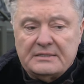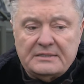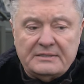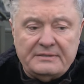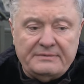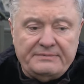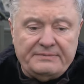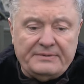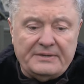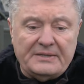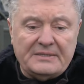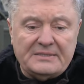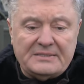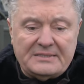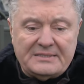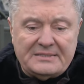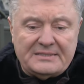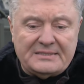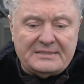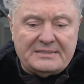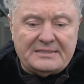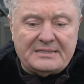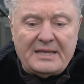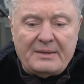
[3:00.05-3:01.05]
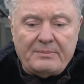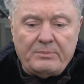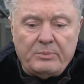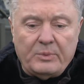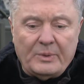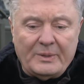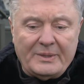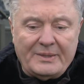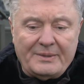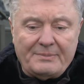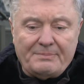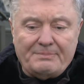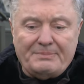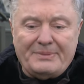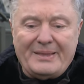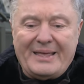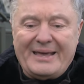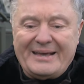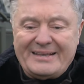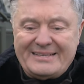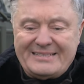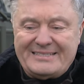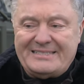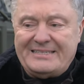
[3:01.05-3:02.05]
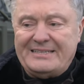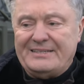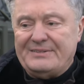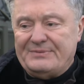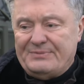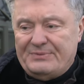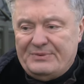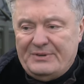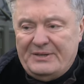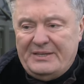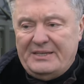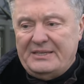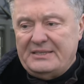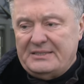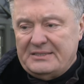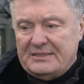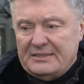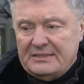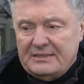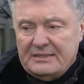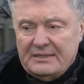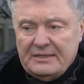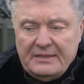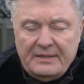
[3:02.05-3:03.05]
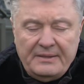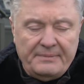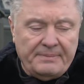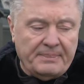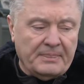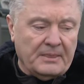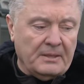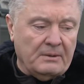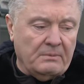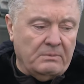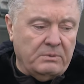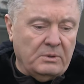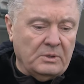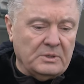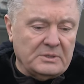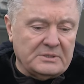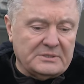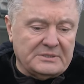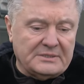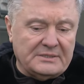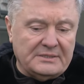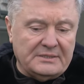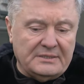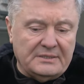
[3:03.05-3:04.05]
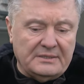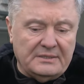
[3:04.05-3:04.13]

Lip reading: The first step when the Black Sea Fleet was